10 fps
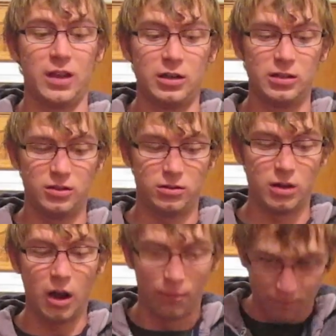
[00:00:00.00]
That is
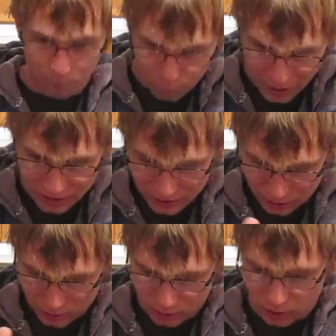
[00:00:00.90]
a
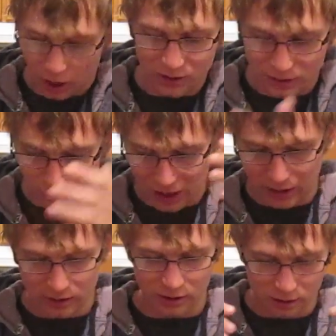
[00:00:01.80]
basic concept that
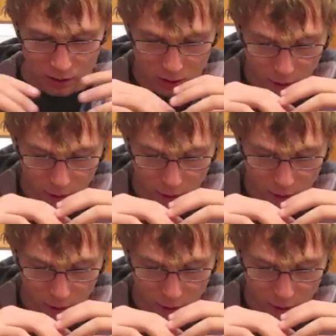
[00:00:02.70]
is